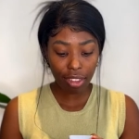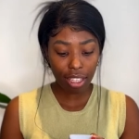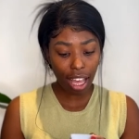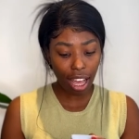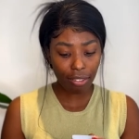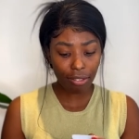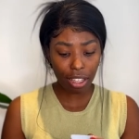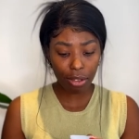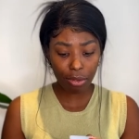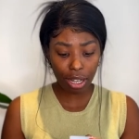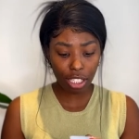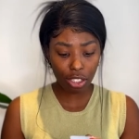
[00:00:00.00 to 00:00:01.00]

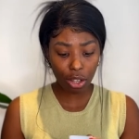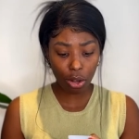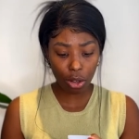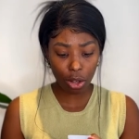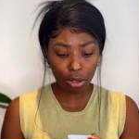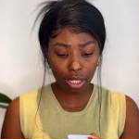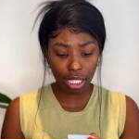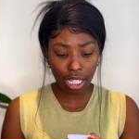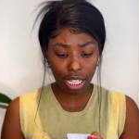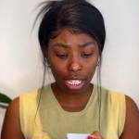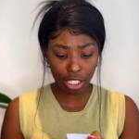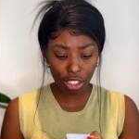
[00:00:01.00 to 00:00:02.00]
caffeine-rich cocoa seed
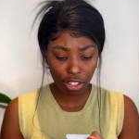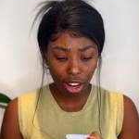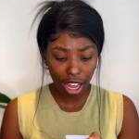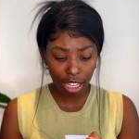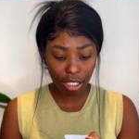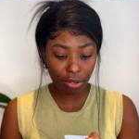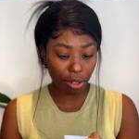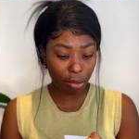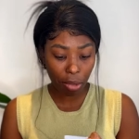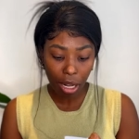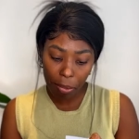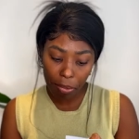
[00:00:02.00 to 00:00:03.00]
extract for
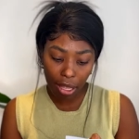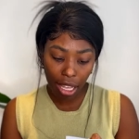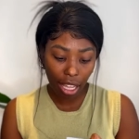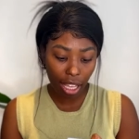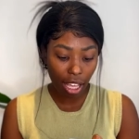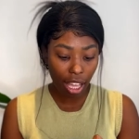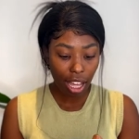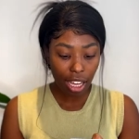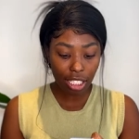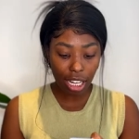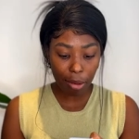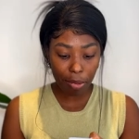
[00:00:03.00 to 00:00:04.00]
plumping,
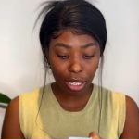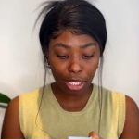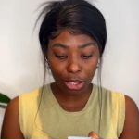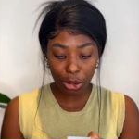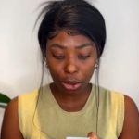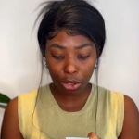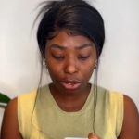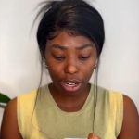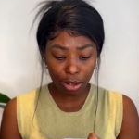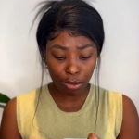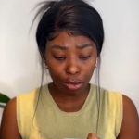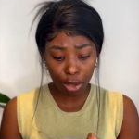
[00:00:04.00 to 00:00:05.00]
Japanese gold
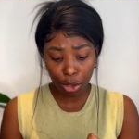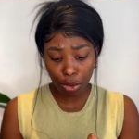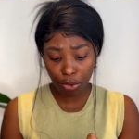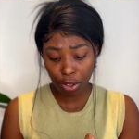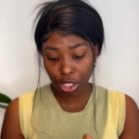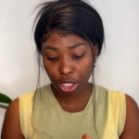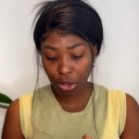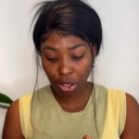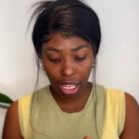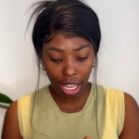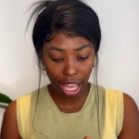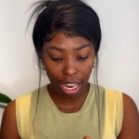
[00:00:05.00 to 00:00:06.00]
thread root for
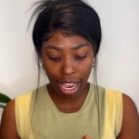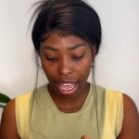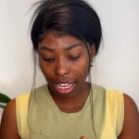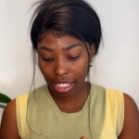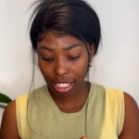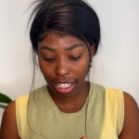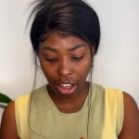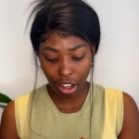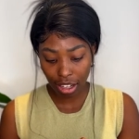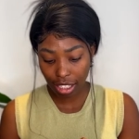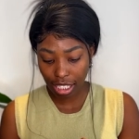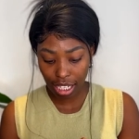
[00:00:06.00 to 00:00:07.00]
soothing and
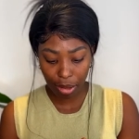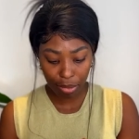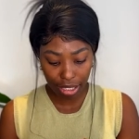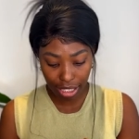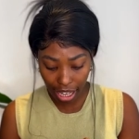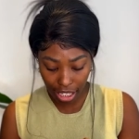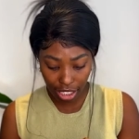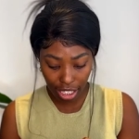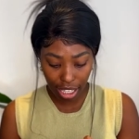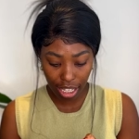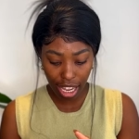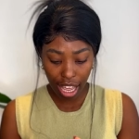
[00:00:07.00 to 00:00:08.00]
antioxidant
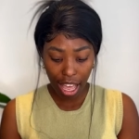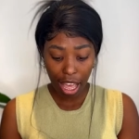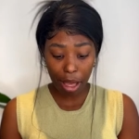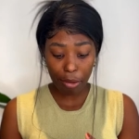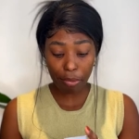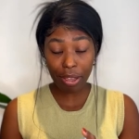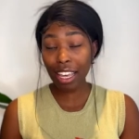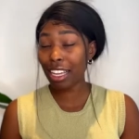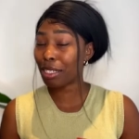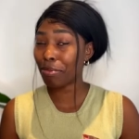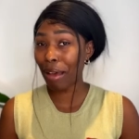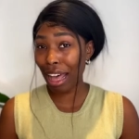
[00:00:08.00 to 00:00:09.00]
protection, and
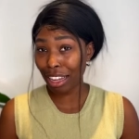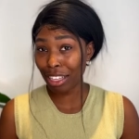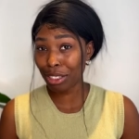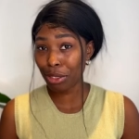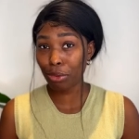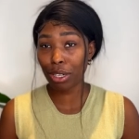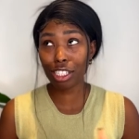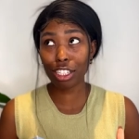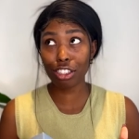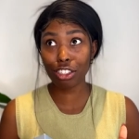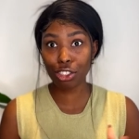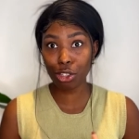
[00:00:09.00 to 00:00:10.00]
pH balance, which
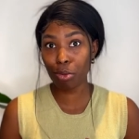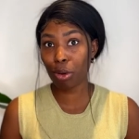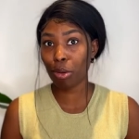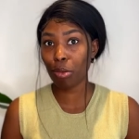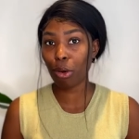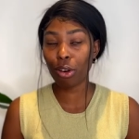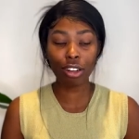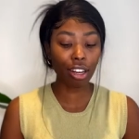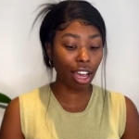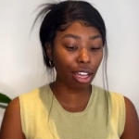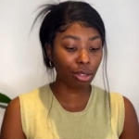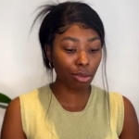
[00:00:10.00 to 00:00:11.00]
is super important
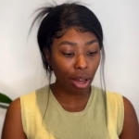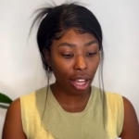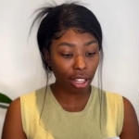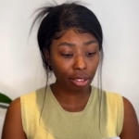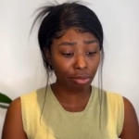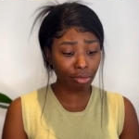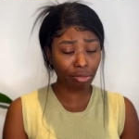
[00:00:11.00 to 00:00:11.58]
as well.